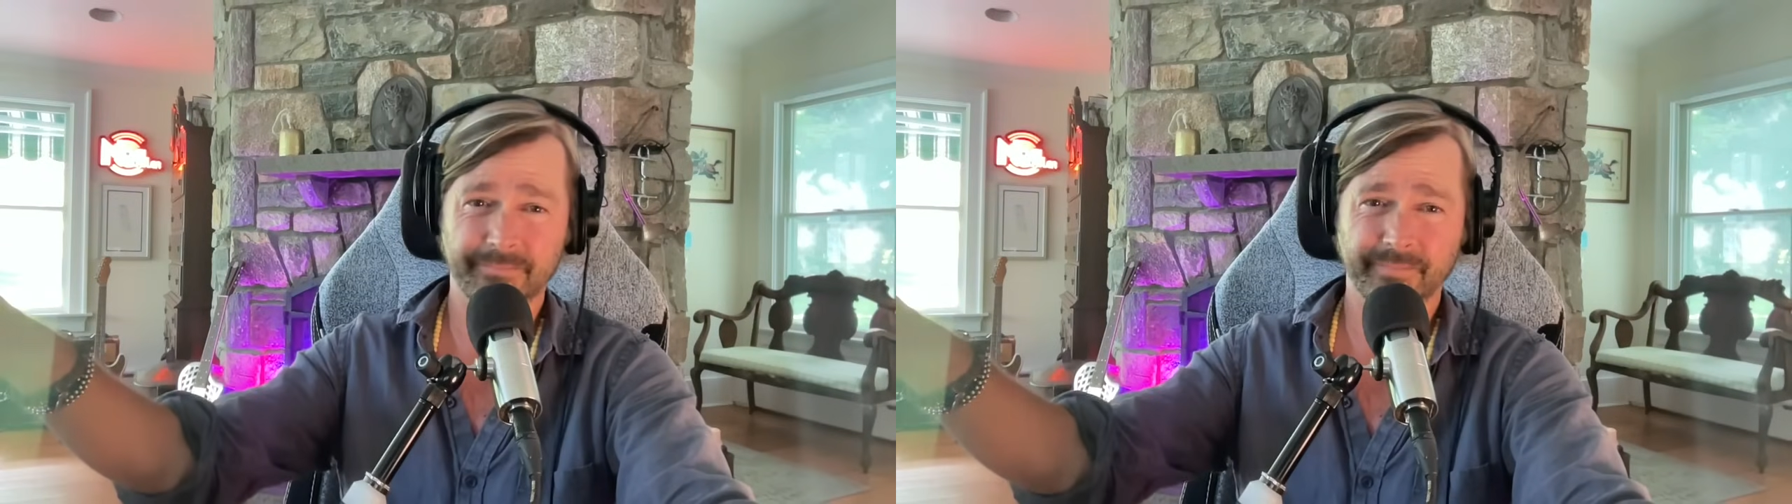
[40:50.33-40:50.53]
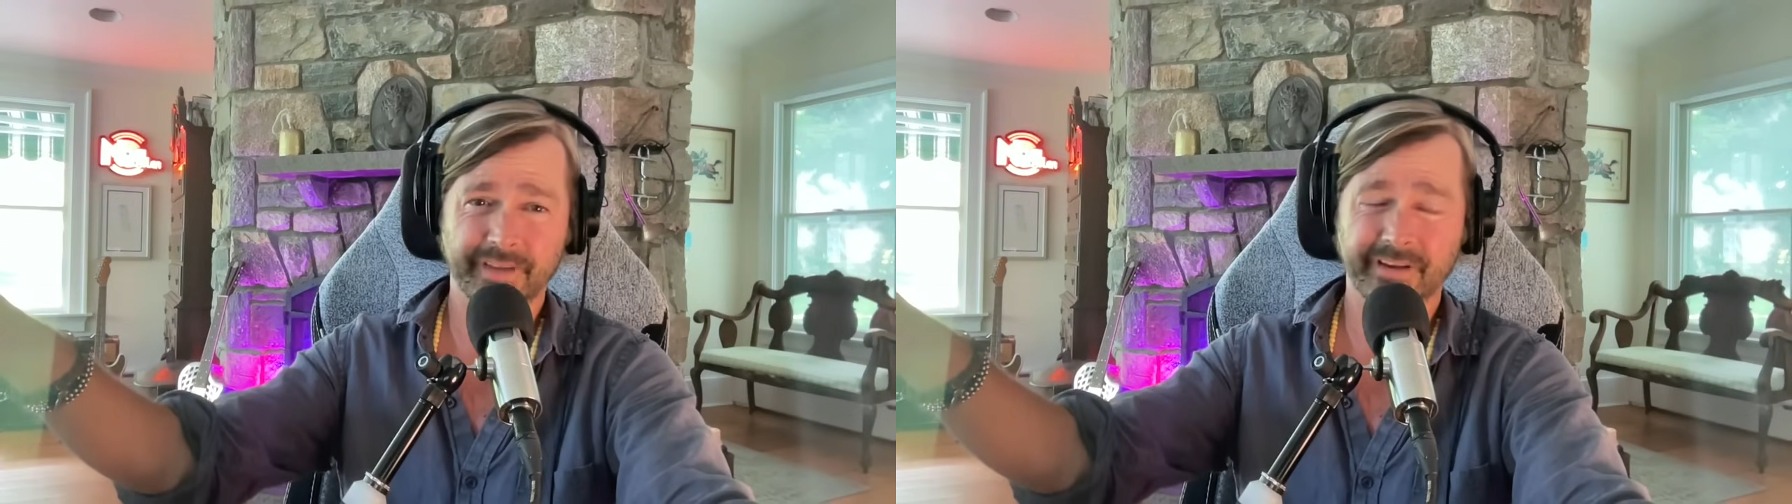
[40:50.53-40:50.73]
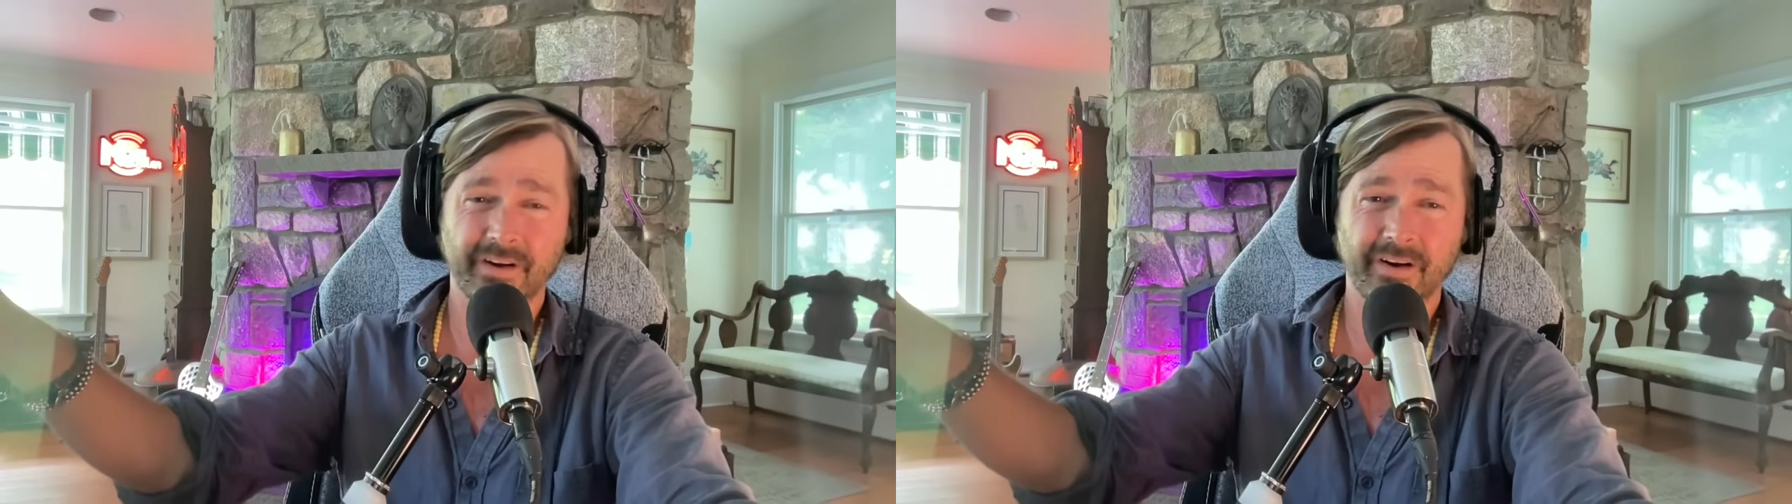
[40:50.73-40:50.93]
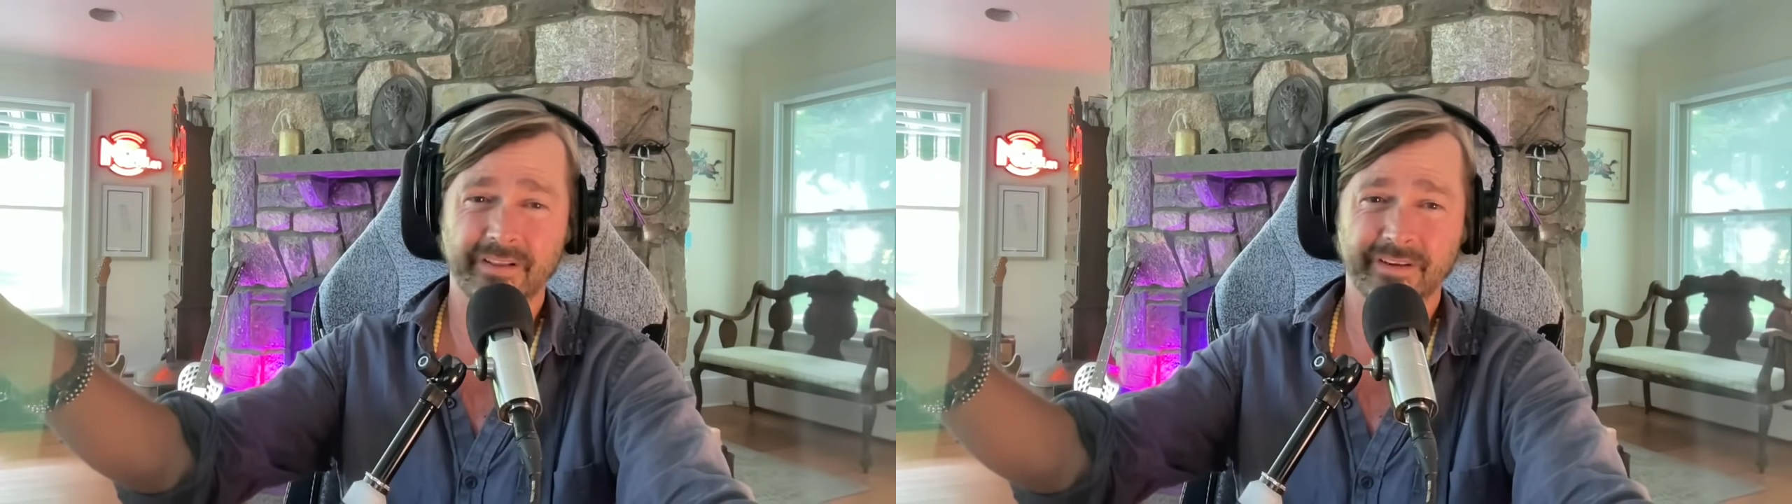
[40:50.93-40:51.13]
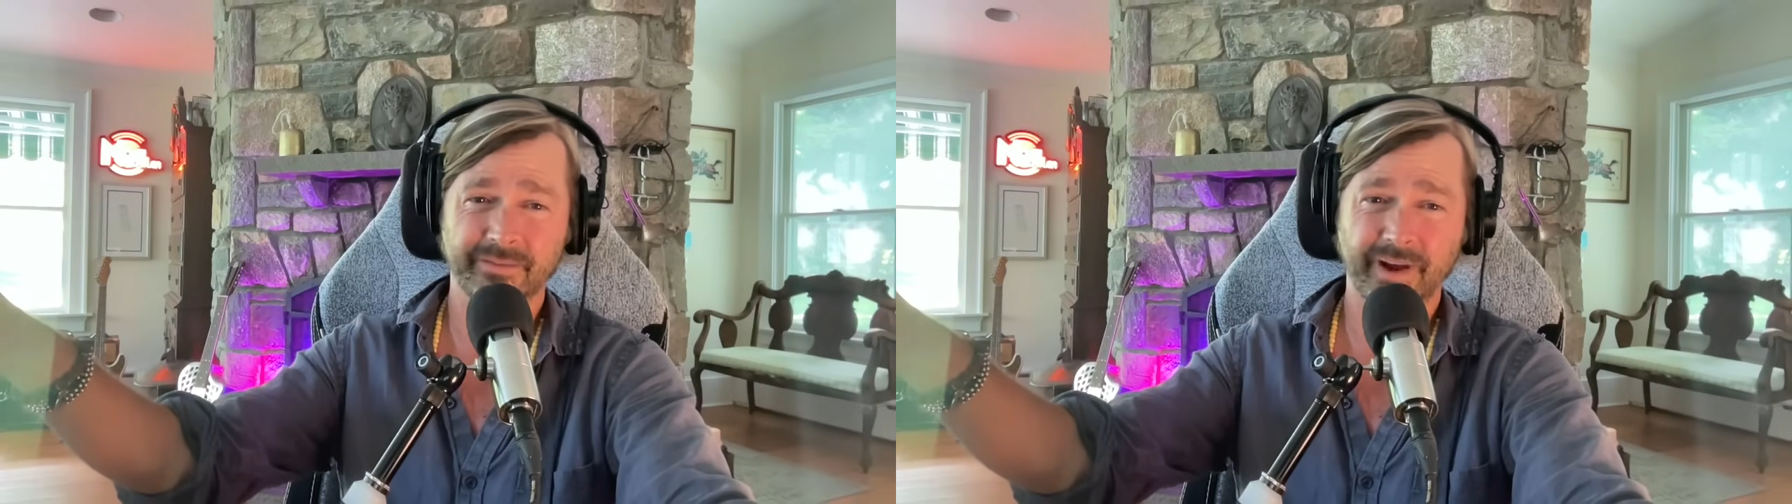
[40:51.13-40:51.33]
they call
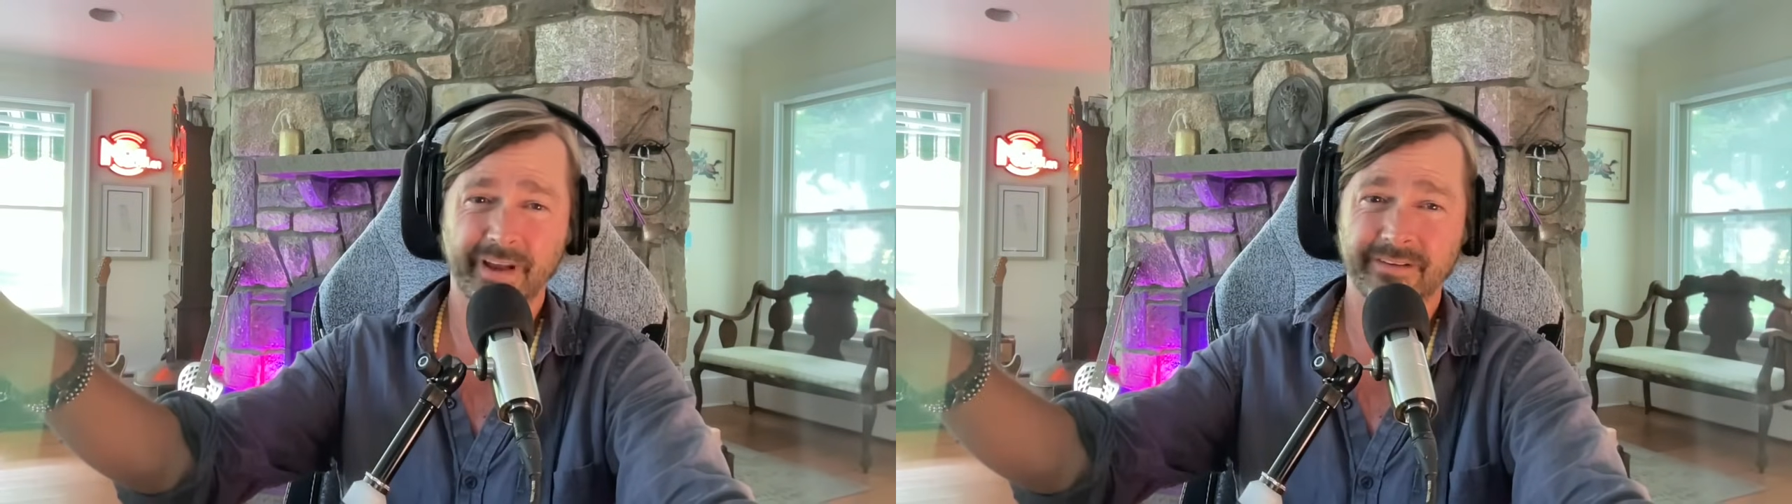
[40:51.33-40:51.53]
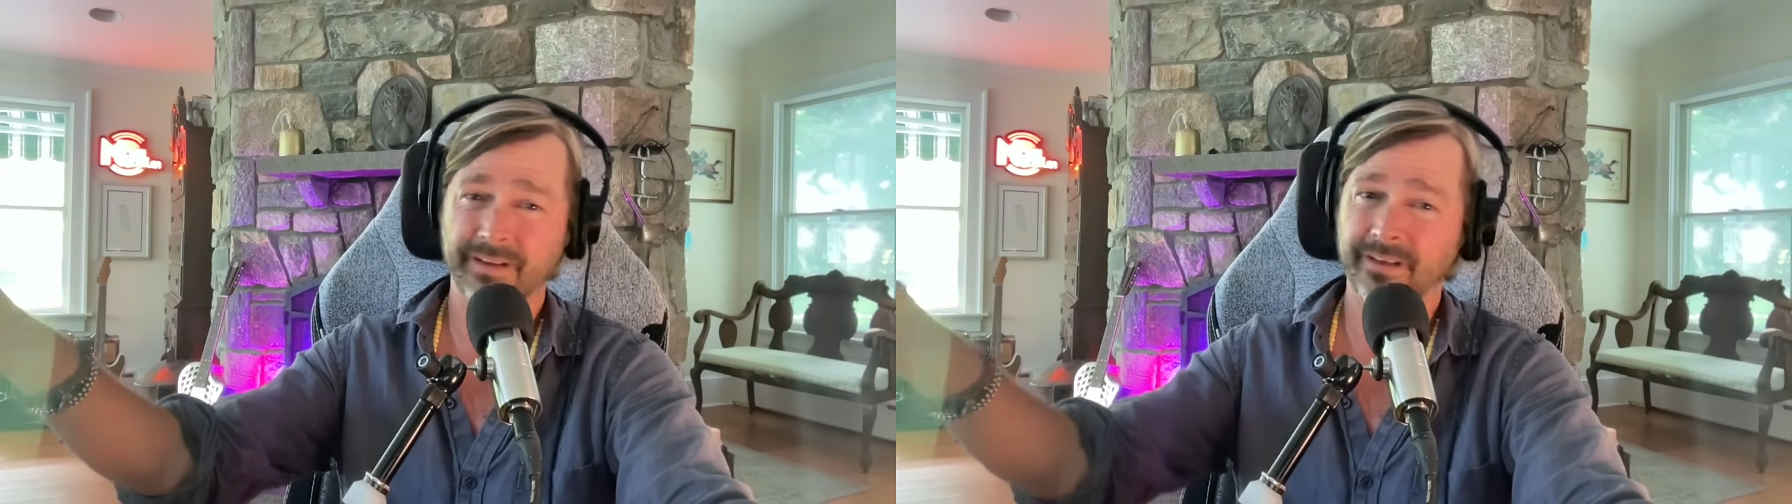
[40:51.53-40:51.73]
it, right?